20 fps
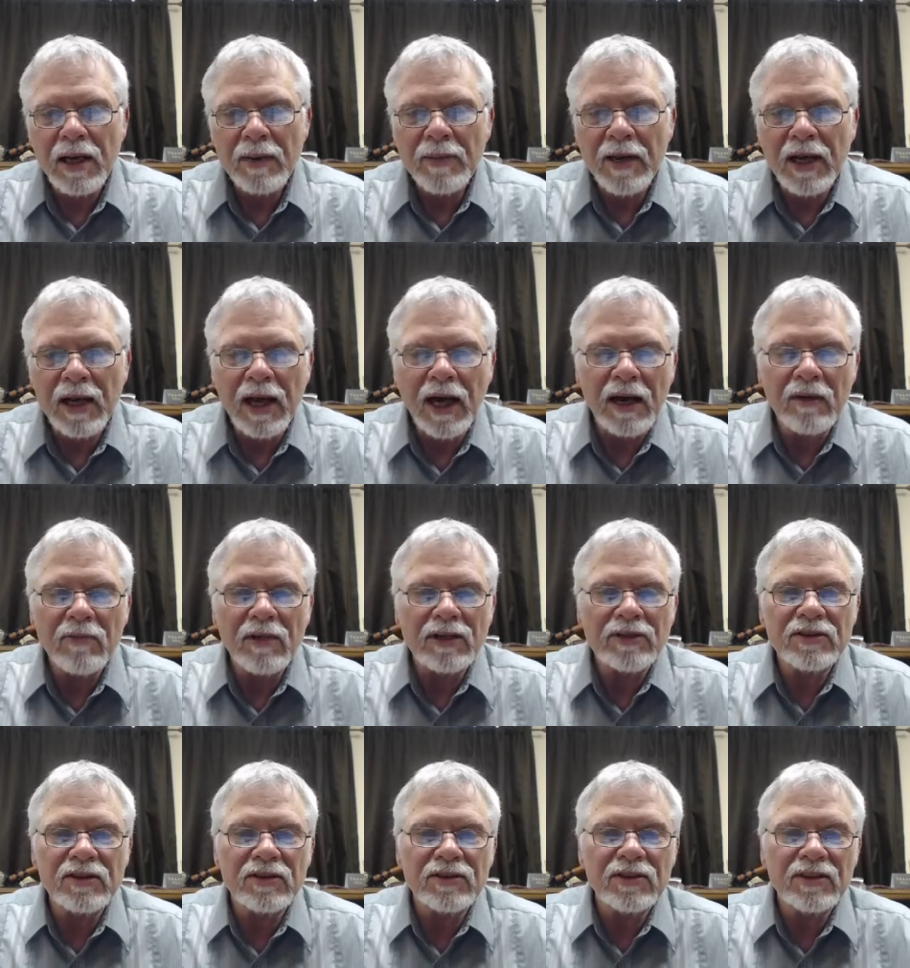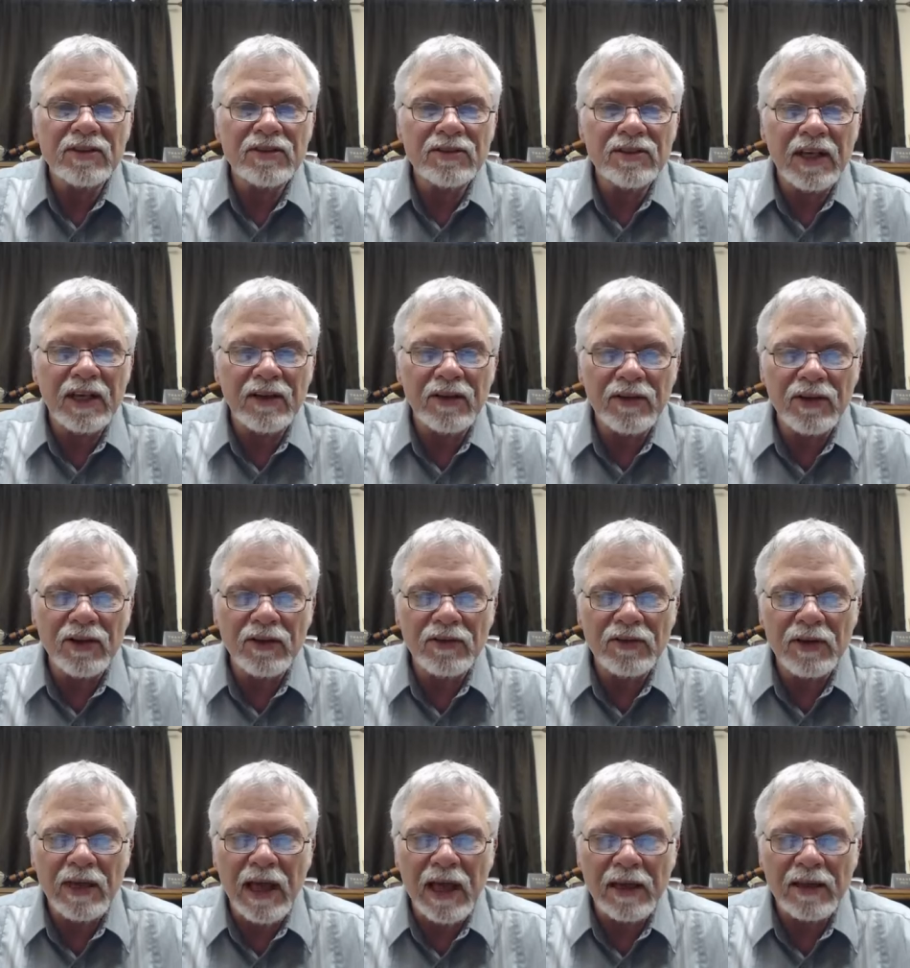but god wants us to settle
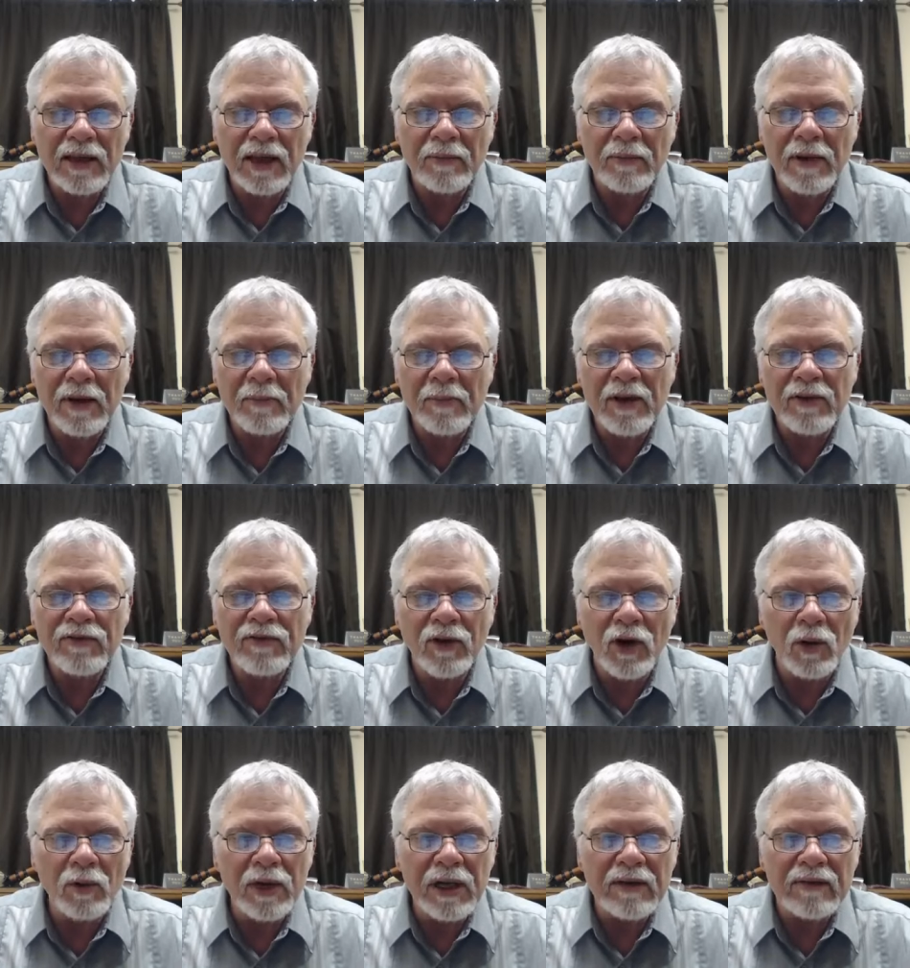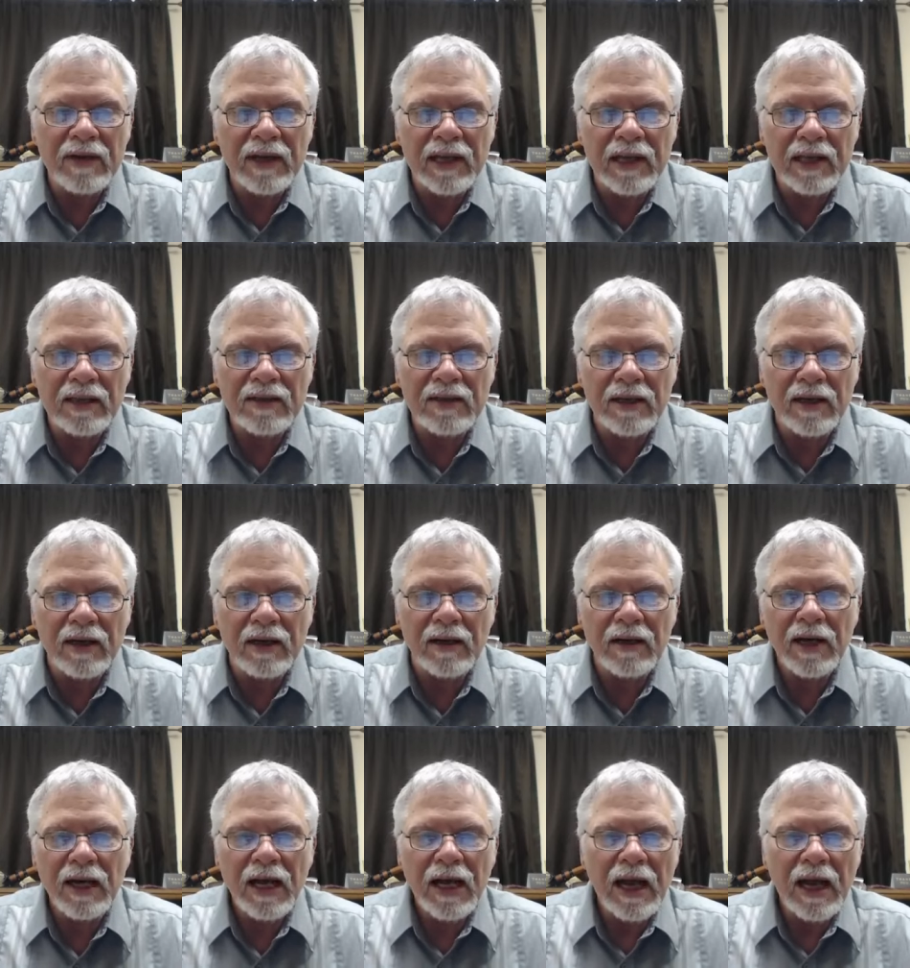those at the before we even get there